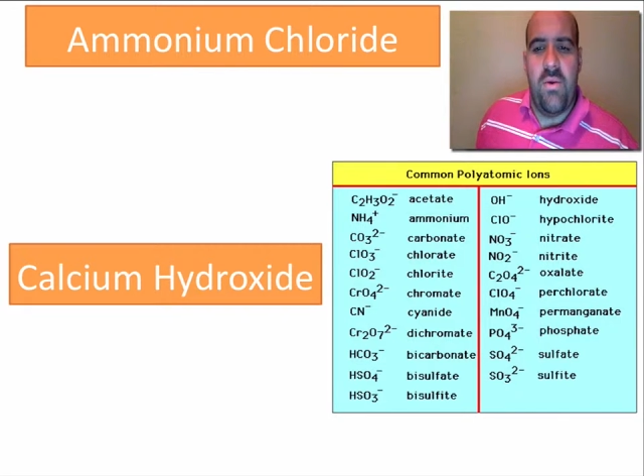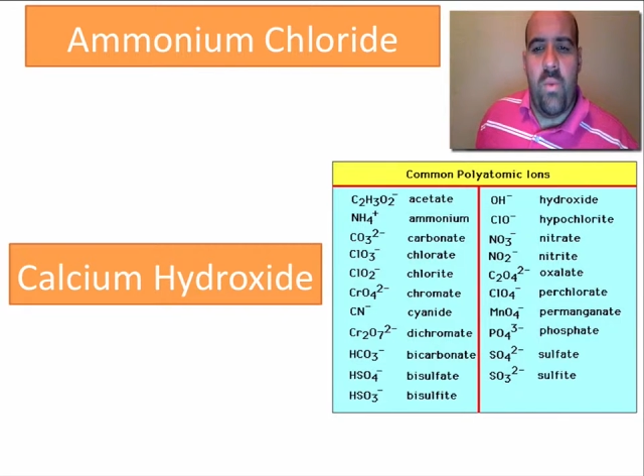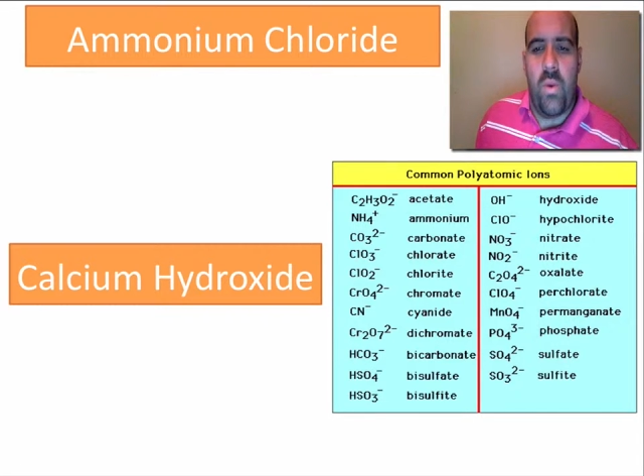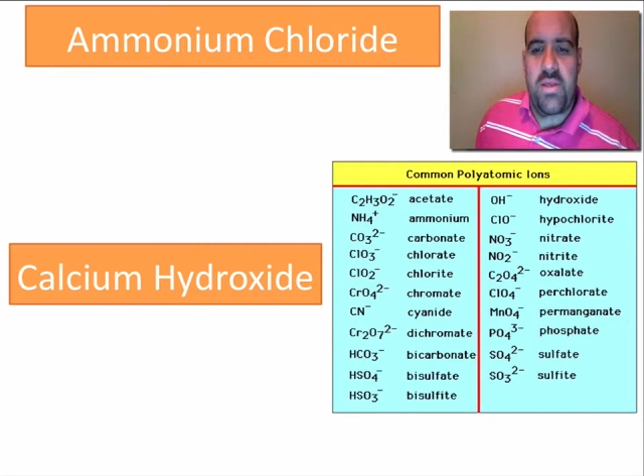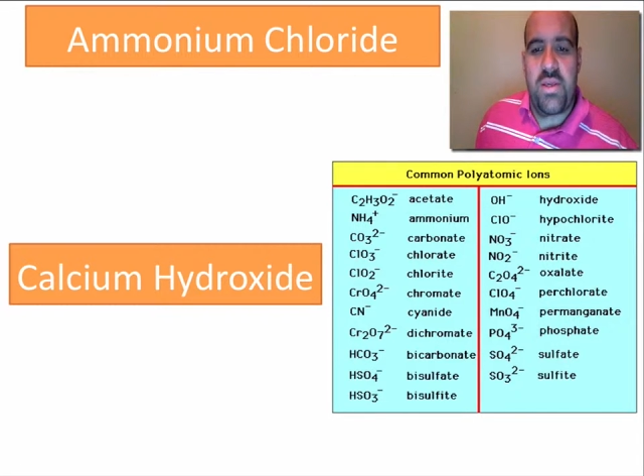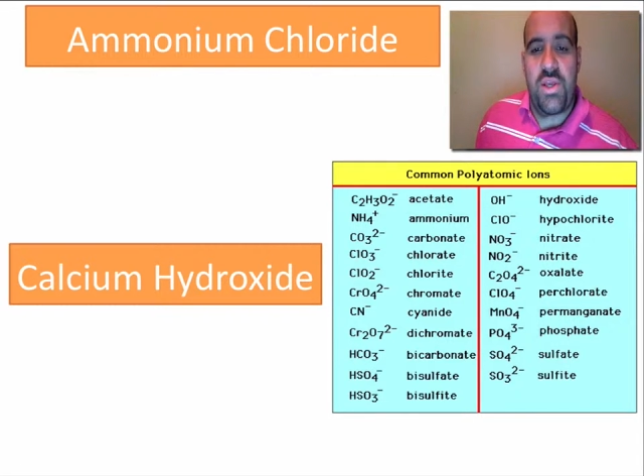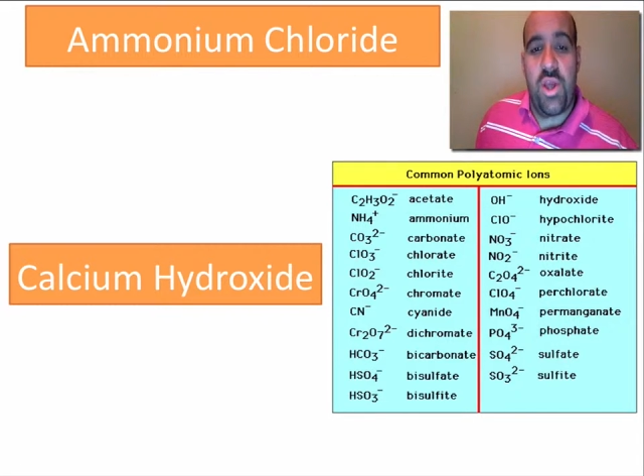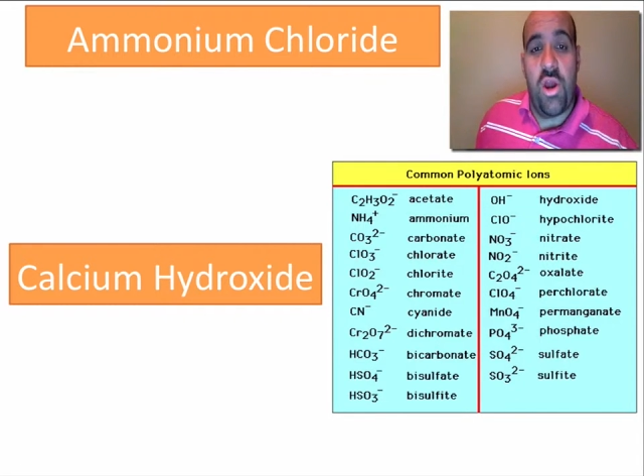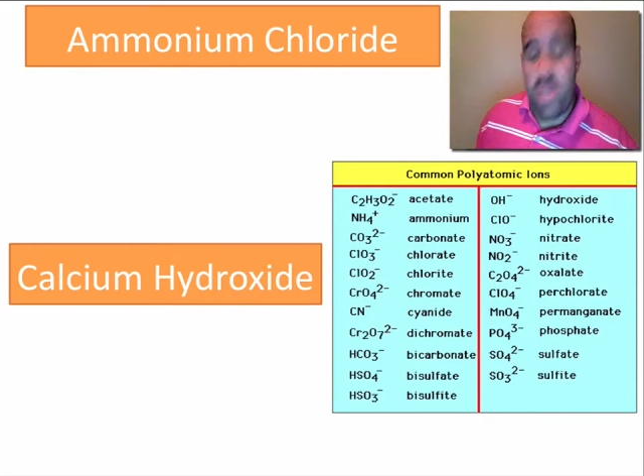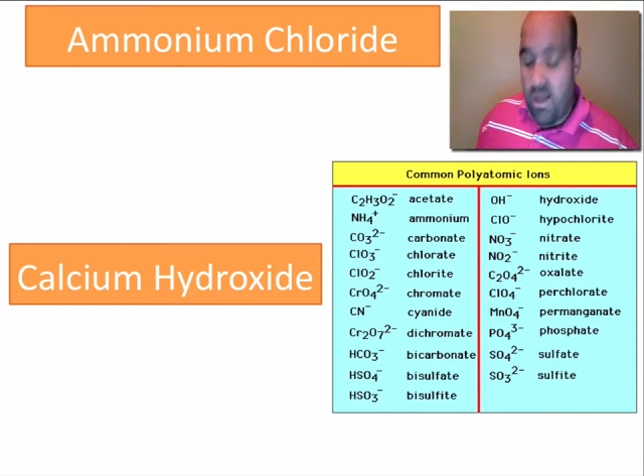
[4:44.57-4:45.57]
What is the
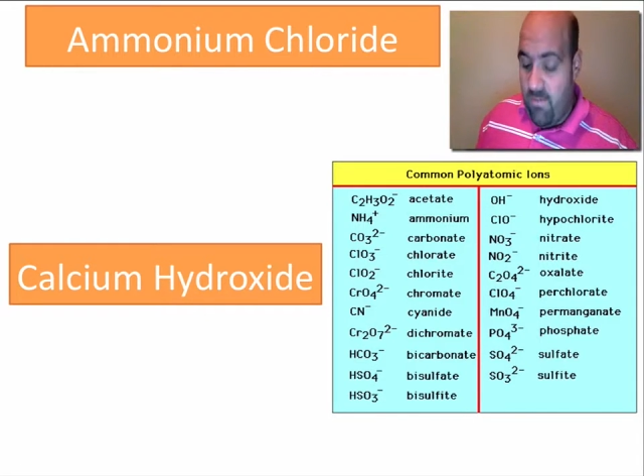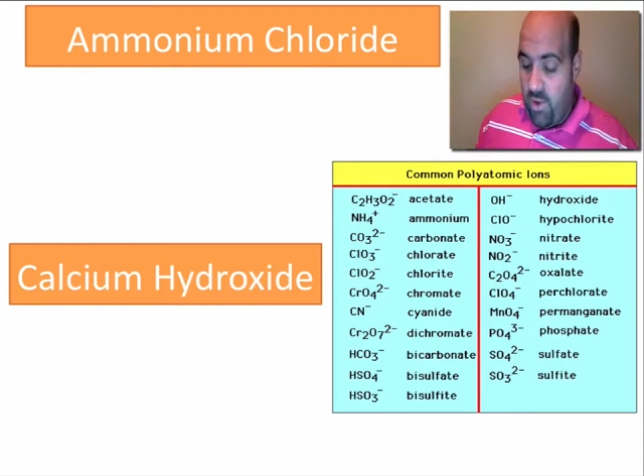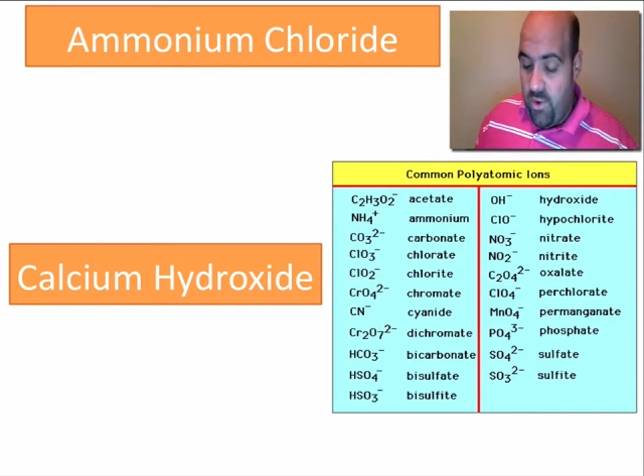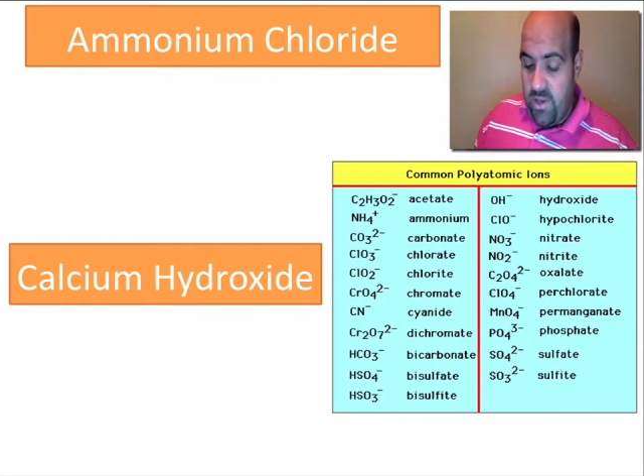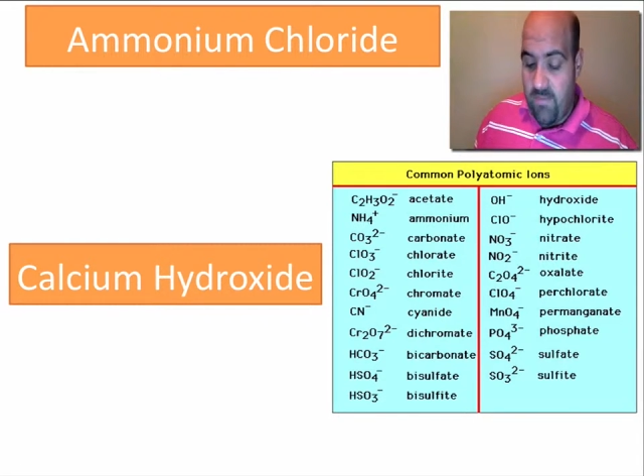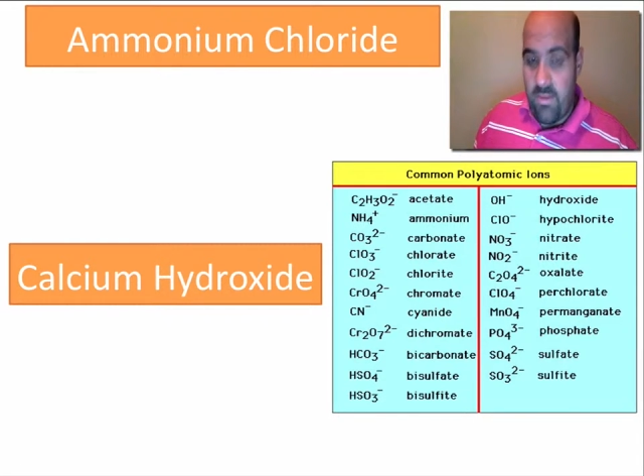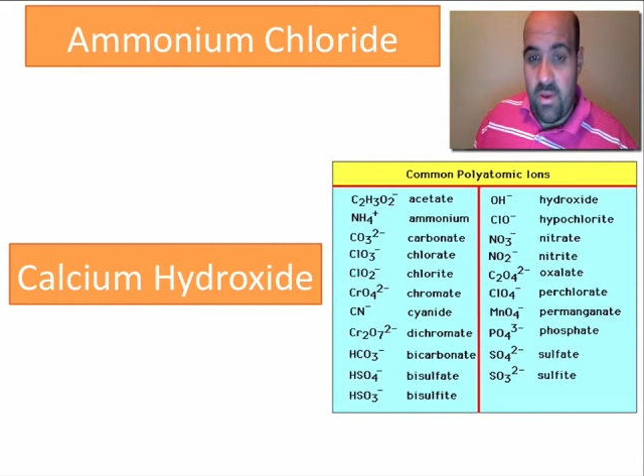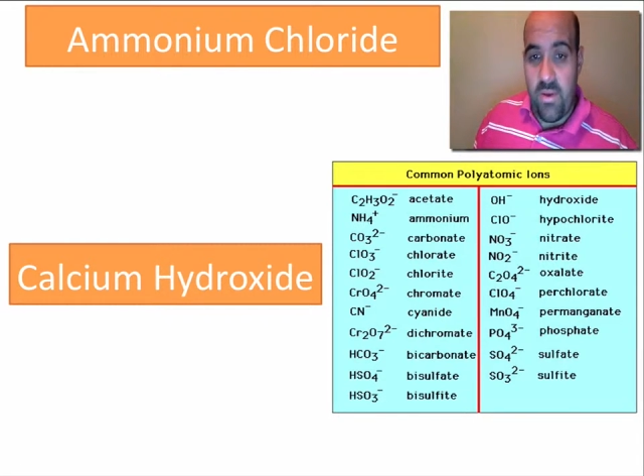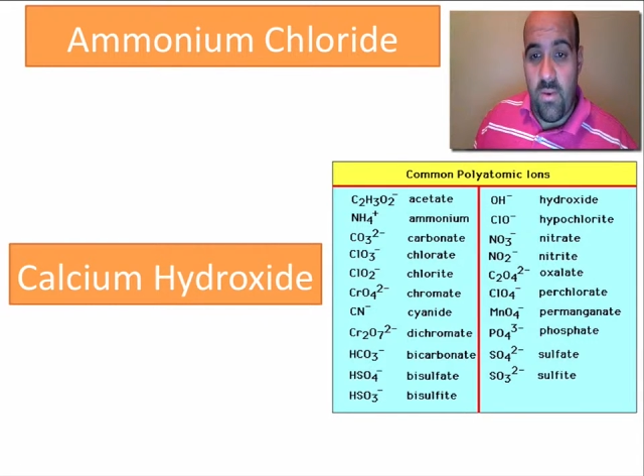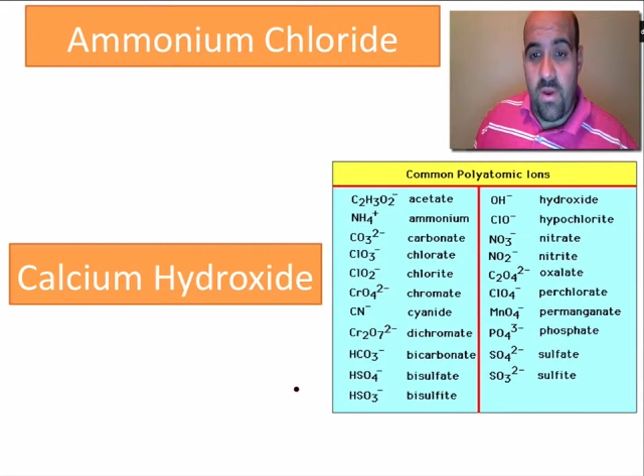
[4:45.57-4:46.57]
charge on ammonium?
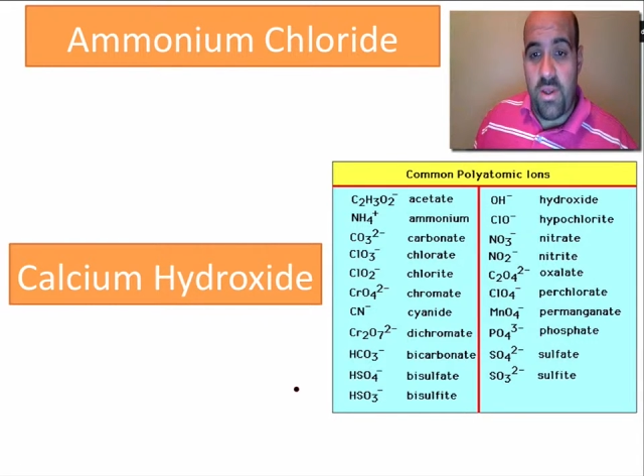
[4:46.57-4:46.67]
Well,